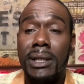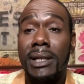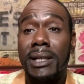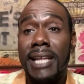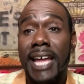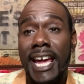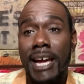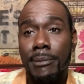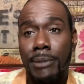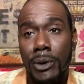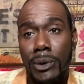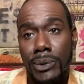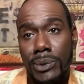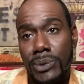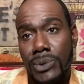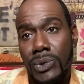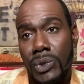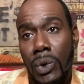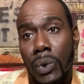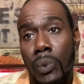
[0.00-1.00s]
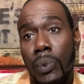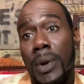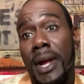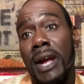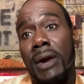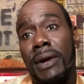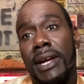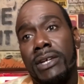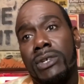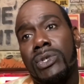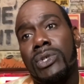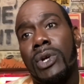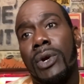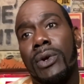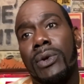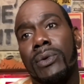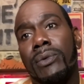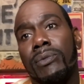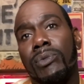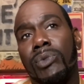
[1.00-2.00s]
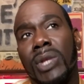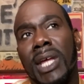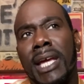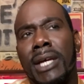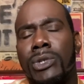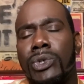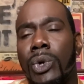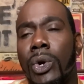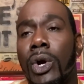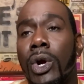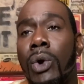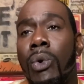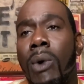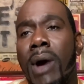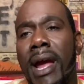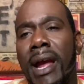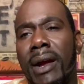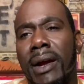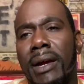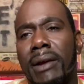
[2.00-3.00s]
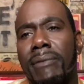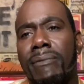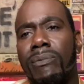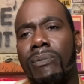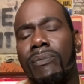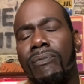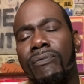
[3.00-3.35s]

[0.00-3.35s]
labels or wearing certain things or acquiring